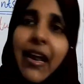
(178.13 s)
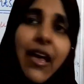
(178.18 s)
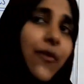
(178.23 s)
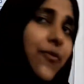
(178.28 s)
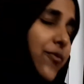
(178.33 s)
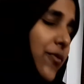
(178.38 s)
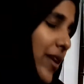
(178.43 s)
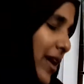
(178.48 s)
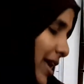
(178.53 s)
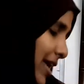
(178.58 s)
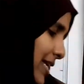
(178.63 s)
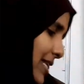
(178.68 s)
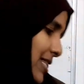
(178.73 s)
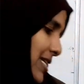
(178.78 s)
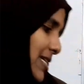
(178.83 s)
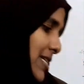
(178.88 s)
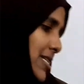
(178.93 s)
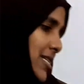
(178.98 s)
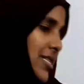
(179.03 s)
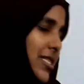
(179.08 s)
left like
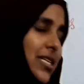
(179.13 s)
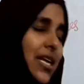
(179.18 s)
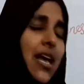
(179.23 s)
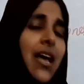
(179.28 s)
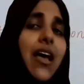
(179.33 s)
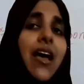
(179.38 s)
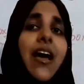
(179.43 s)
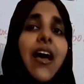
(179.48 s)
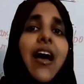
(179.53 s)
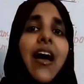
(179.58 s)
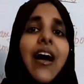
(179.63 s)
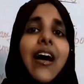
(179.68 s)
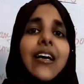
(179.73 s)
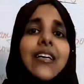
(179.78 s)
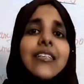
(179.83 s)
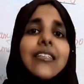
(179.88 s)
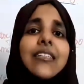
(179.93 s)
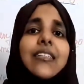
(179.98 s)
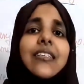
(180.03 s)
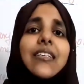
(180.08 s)
this,
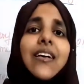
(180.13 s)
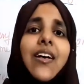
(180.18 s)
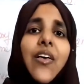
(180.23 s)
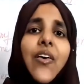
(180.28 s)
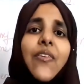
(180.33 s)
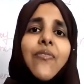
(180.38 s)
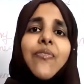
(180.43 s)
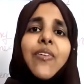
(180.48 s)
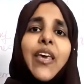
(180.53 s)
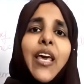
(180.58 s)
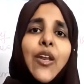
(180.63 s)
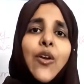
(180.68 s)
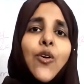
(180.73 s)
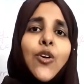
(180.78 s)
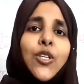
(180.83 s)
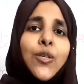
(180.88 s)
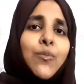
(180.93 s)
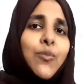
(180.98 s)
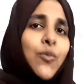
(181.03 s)
and we cannot